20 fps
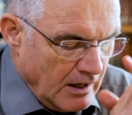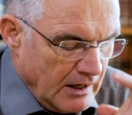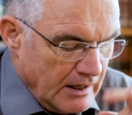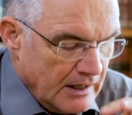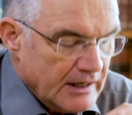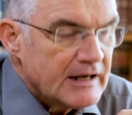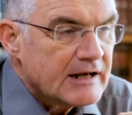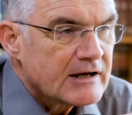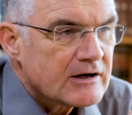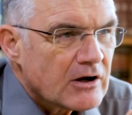
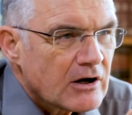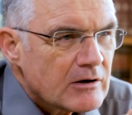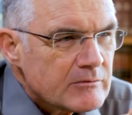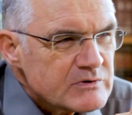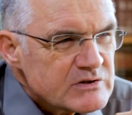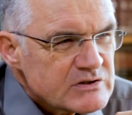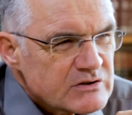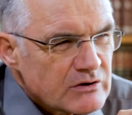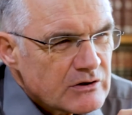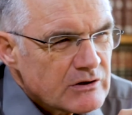he
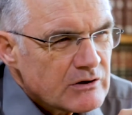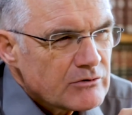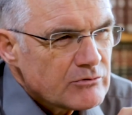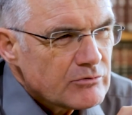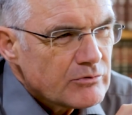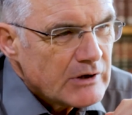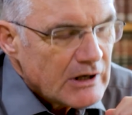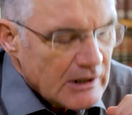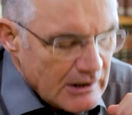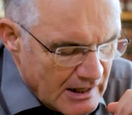comes to the
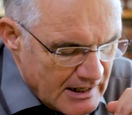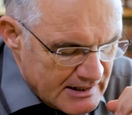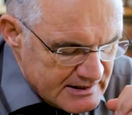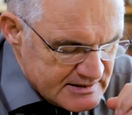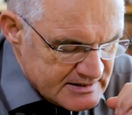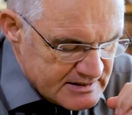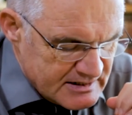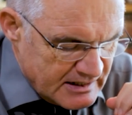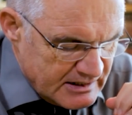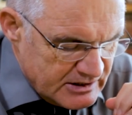
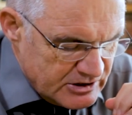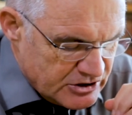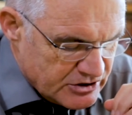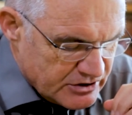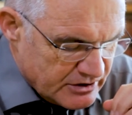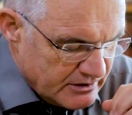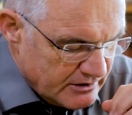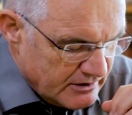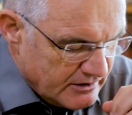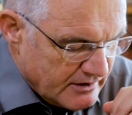realization